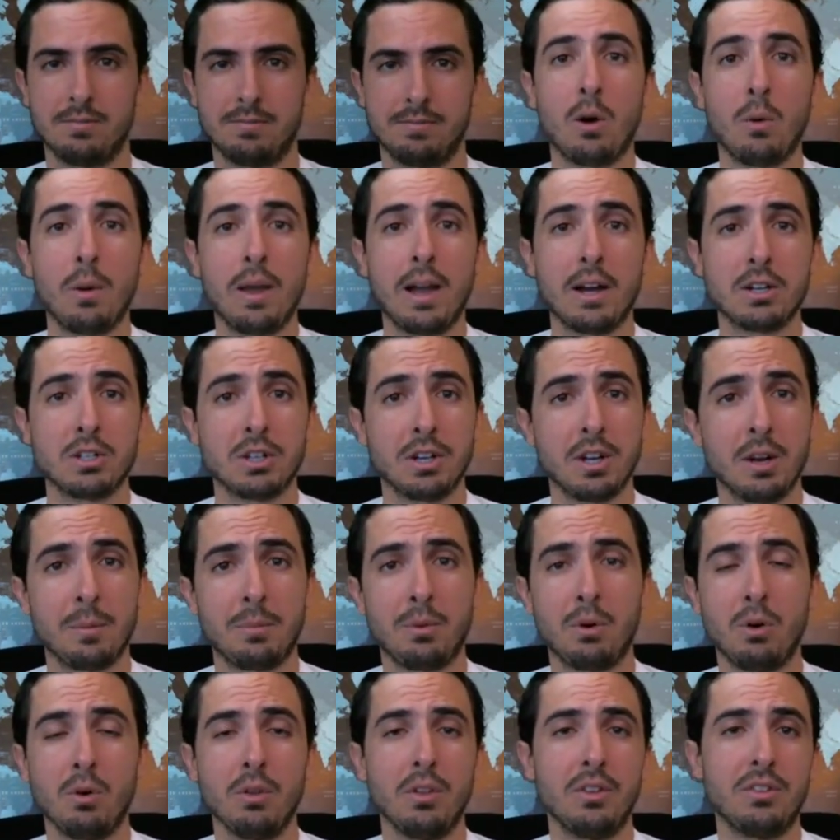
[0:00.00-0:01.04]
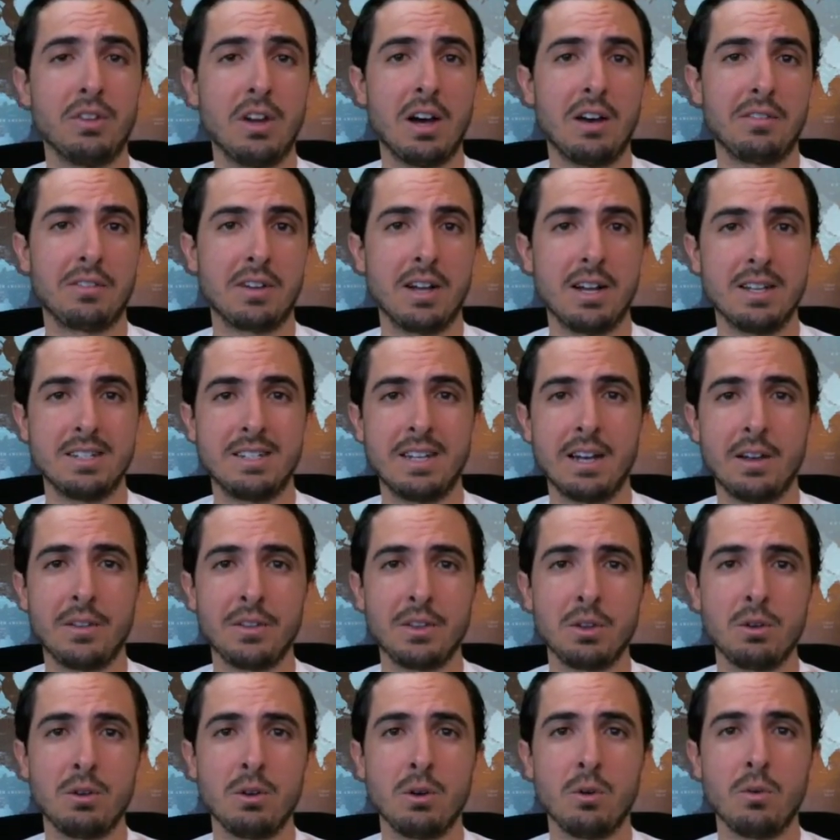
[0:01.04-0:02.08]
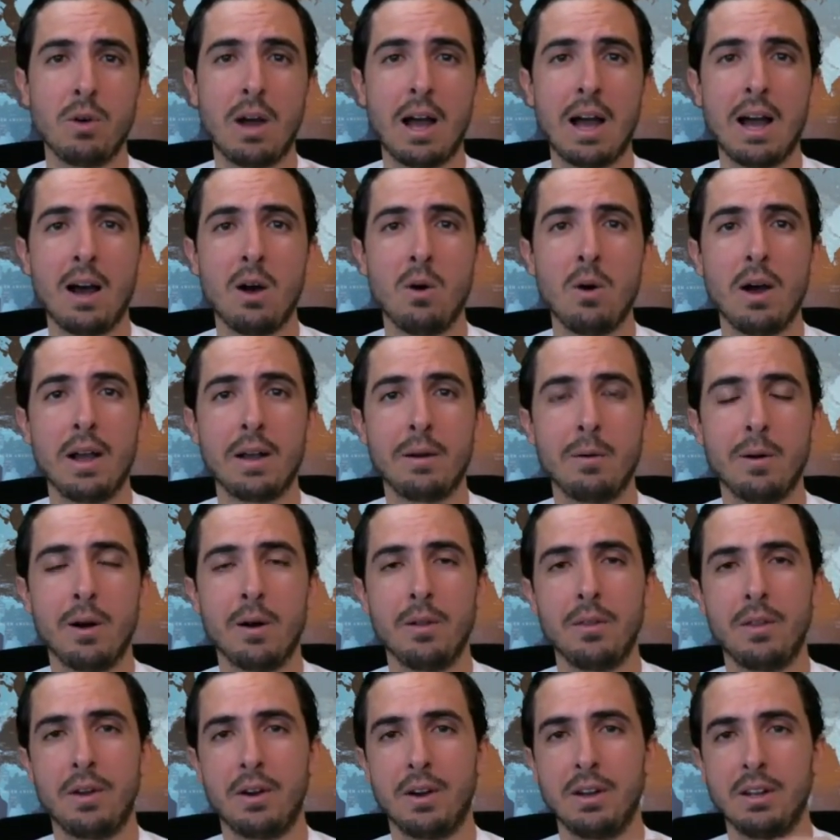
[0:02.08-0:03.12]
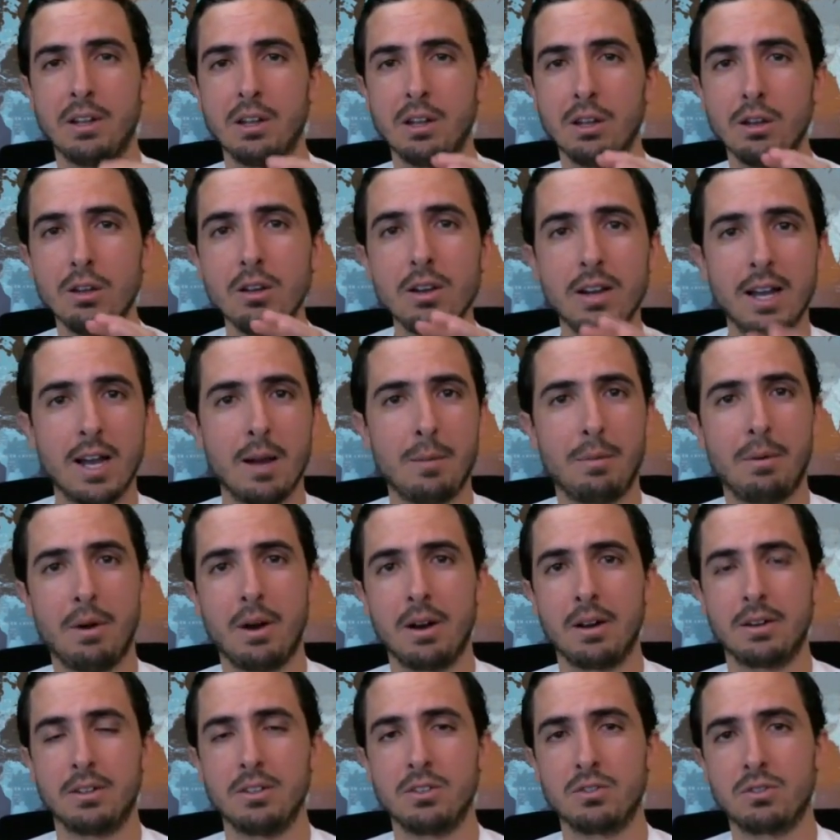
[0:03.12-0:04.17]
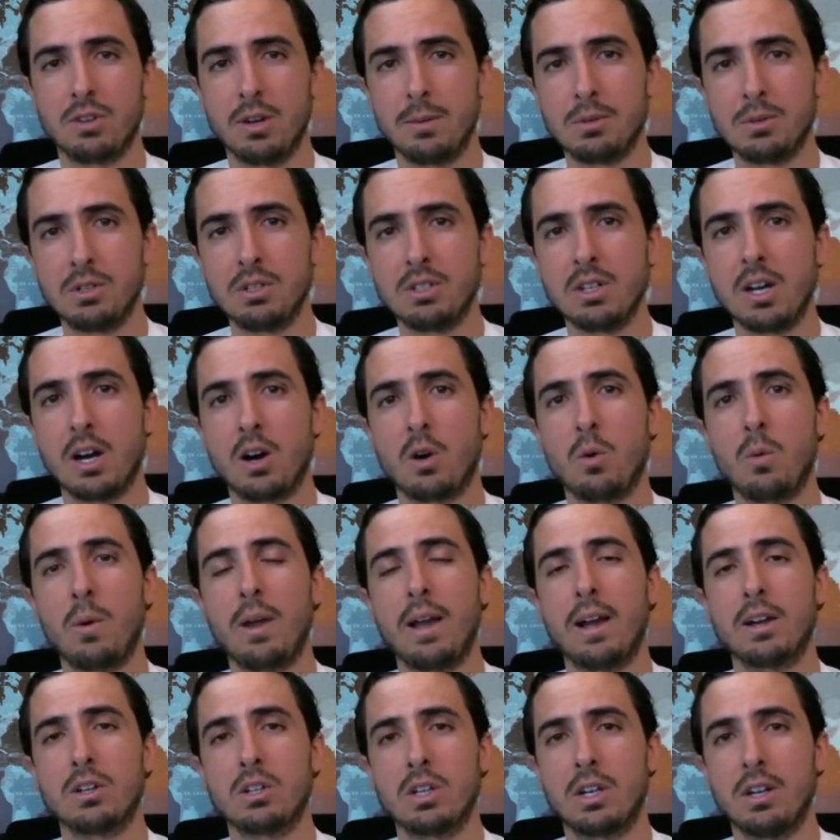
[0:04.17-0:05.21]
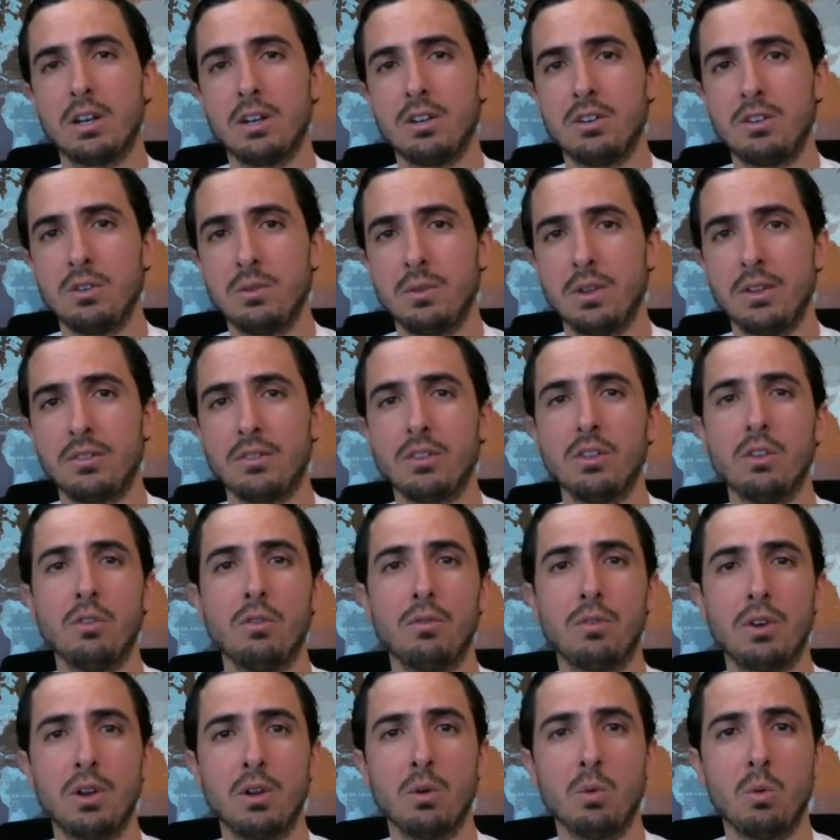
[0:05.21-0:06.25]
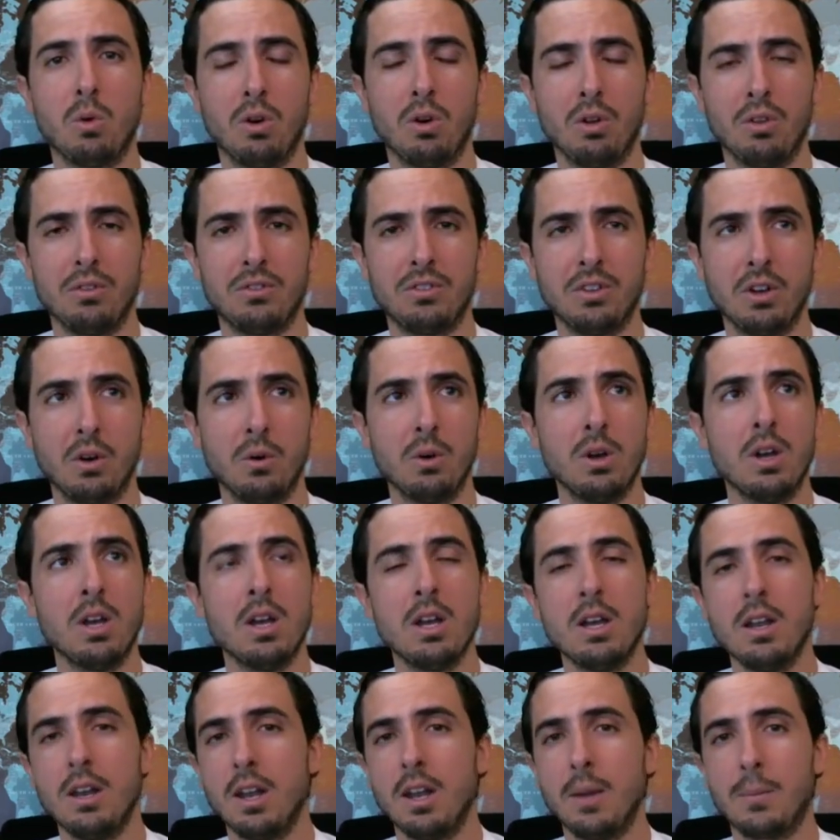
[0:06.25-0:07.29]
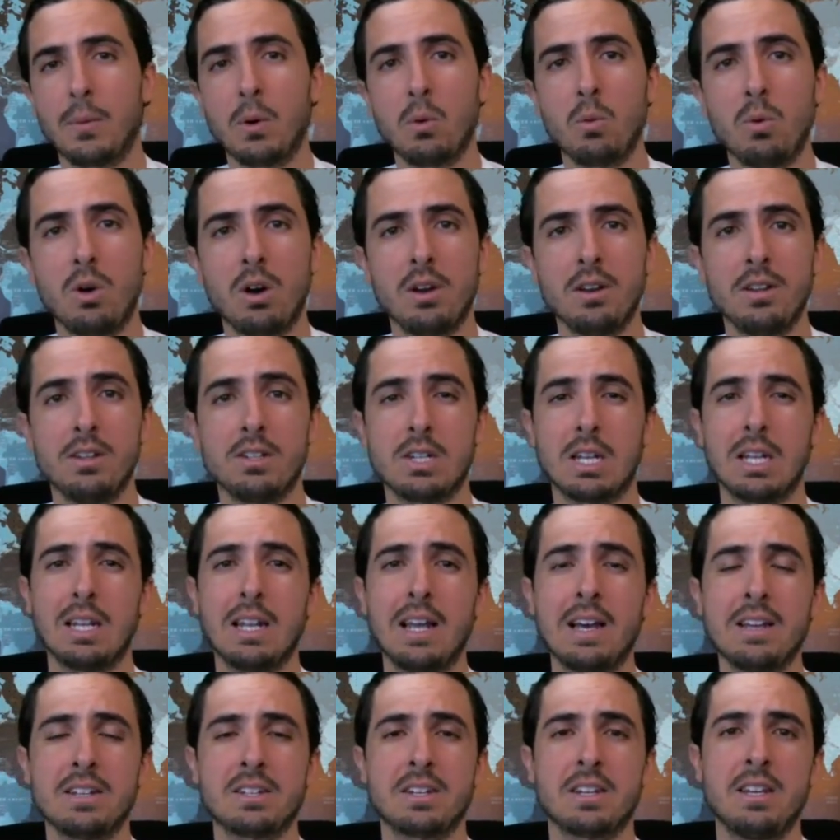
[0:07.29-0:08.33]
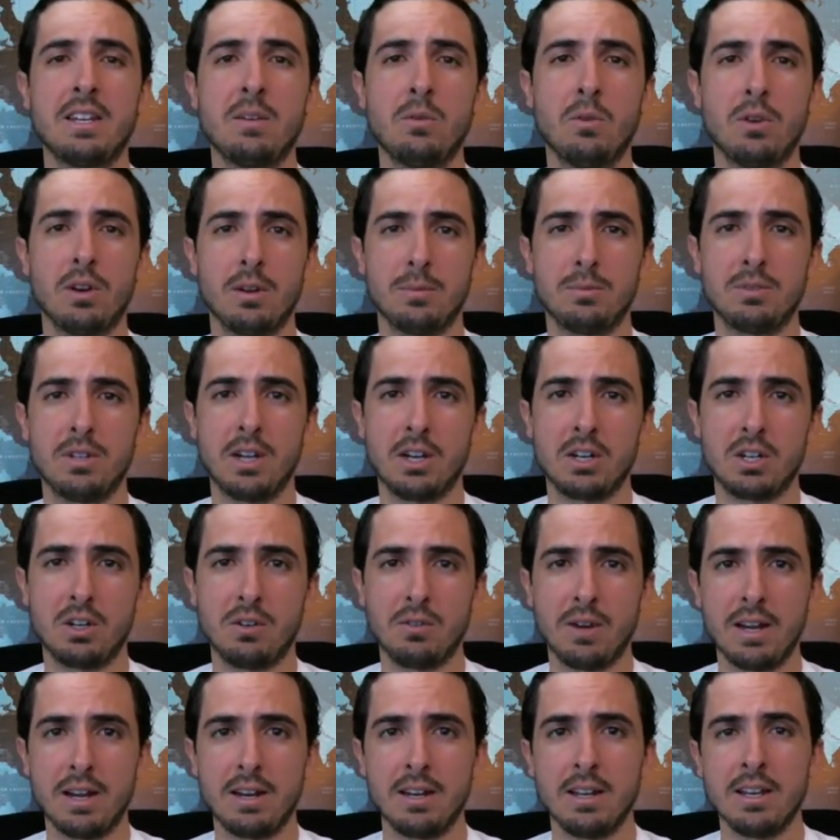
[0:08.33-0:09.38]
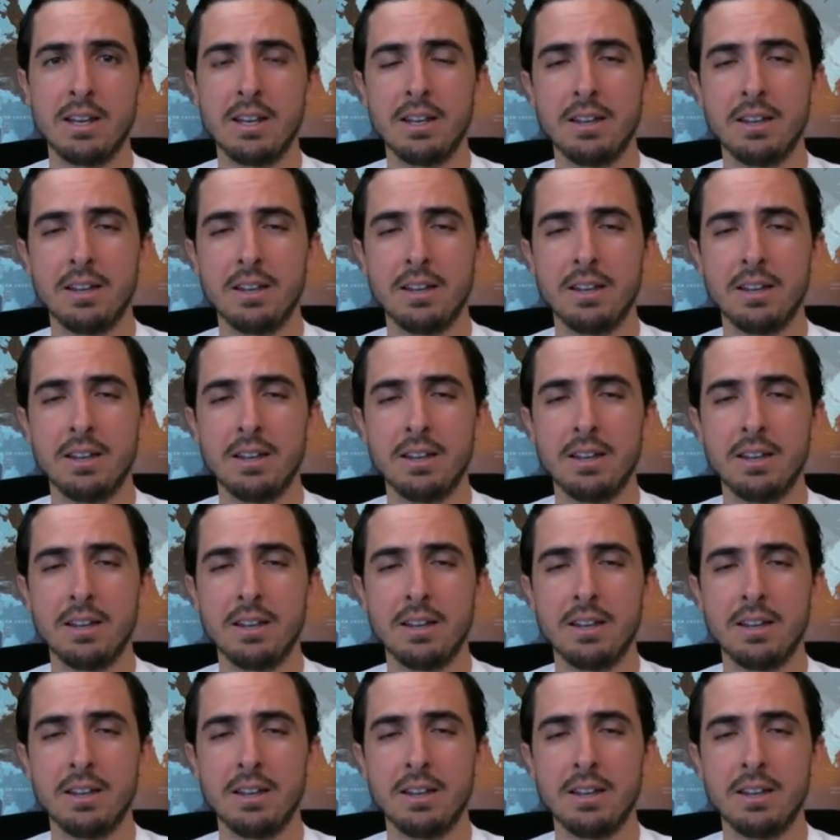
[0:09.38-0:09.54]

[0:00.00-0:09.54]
How are we actually going to pull this off, guys? Now that you know how I go out there and look at product descriptions, how are we actually going to do this in the real world? So number 1 is less keyword obsession, right?